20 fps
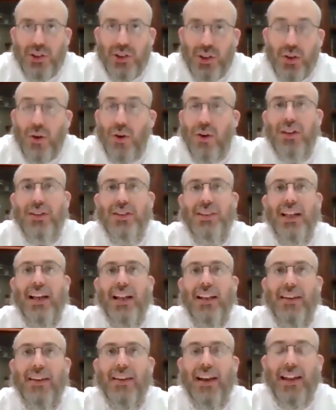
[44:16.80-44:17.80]
songs
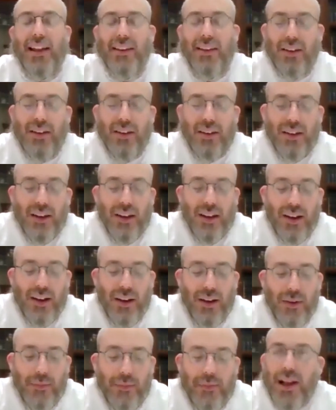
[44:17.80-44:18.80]
and
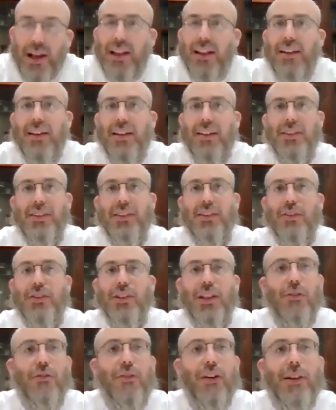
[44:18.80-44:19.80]
melodies.
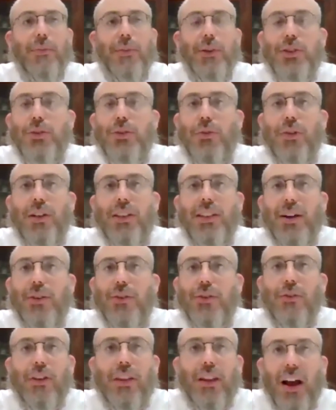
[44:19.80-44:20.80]
There's incredible stories how
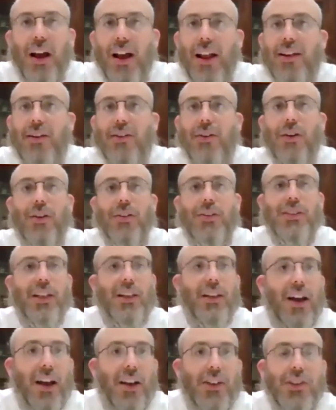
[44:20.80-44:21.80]
during the Holocaust
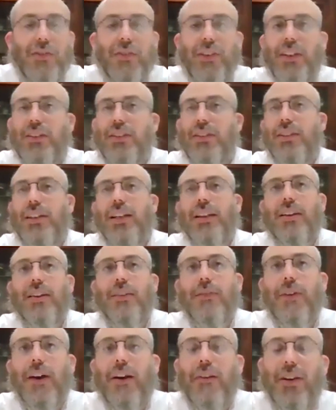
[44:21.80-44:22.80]
in Auschwitz
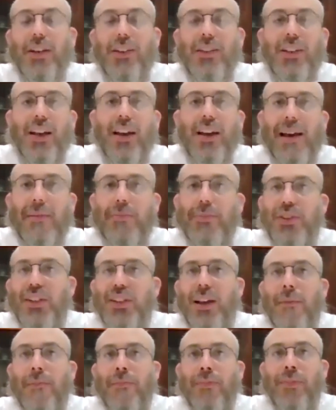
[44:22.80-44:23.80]
and various camps,
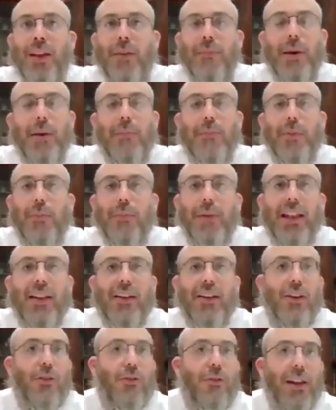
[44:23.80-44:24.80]
people made
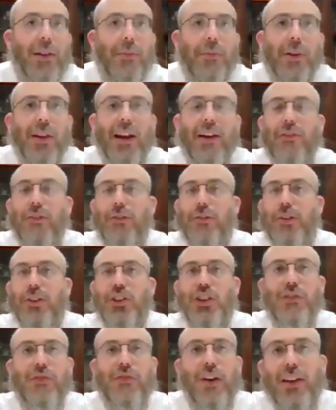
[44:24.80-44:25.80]
an incredible effort to
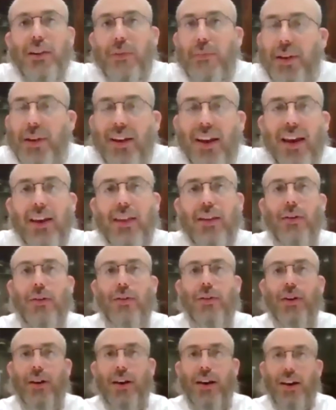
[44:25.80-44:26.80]
just find a
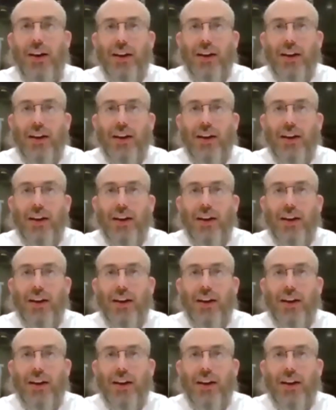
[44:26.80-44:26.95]
potato,